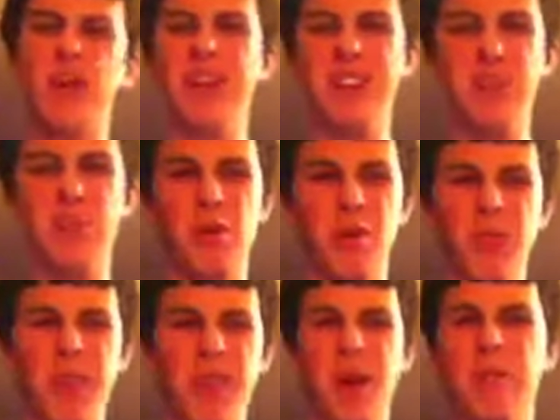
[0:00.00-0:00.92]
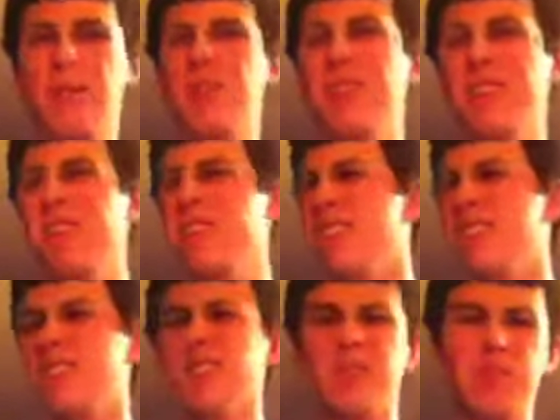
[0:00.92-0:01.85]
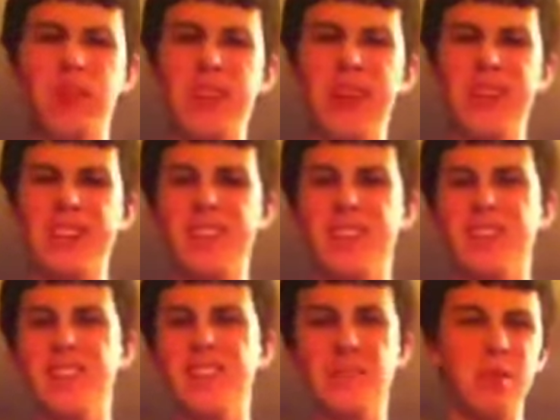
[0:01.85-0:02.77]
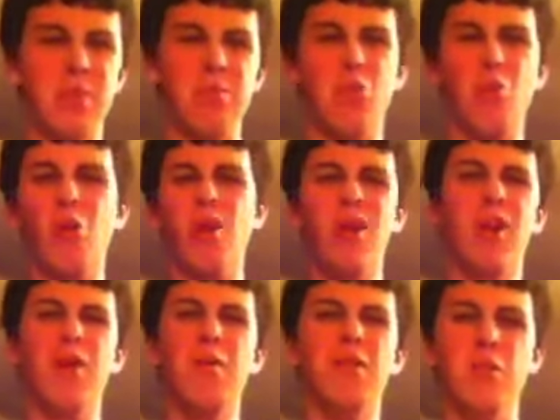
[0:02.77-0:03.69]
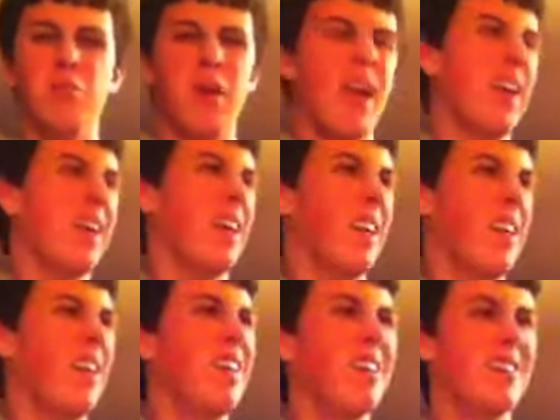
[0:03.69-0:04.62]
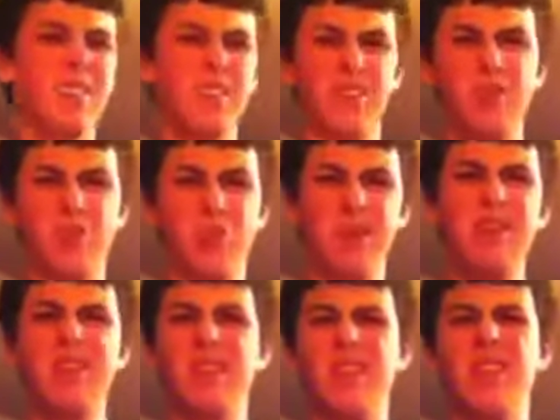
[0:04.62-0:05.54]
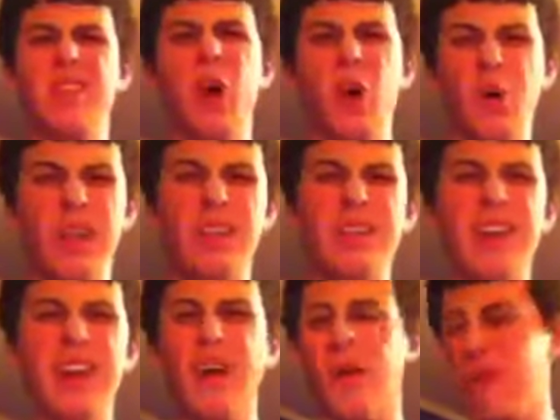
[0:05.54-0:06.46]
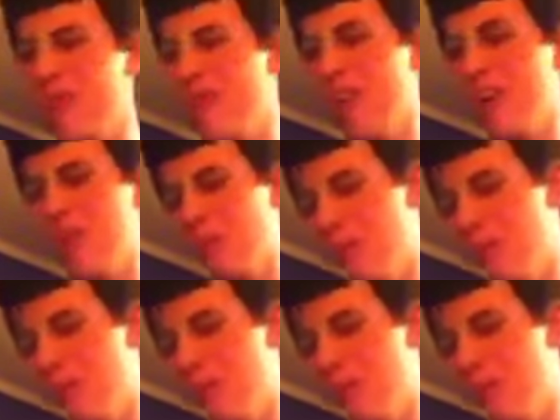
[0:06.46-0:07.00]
wanted to bring that up because it just doesn't make any sense to me. A broken arm and you're back in 6 weeks? No, that's not how it fucking